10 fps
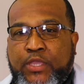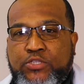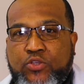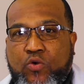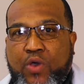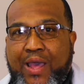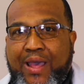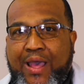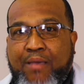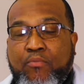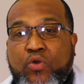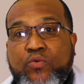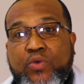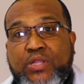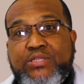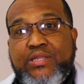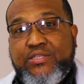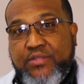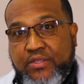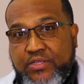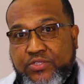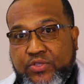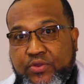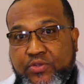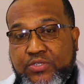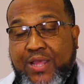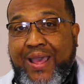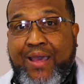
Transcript: So I'm more than willing to listen to your concerns.